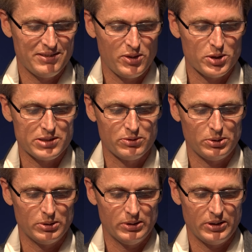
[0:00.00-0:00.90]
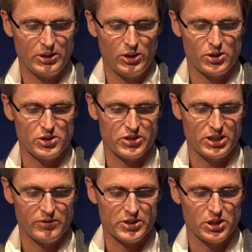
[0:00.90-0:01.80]
First of all, the
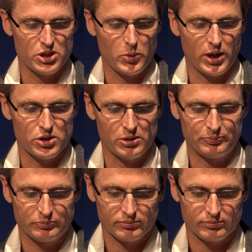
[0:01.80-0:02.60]
urgency of the situation.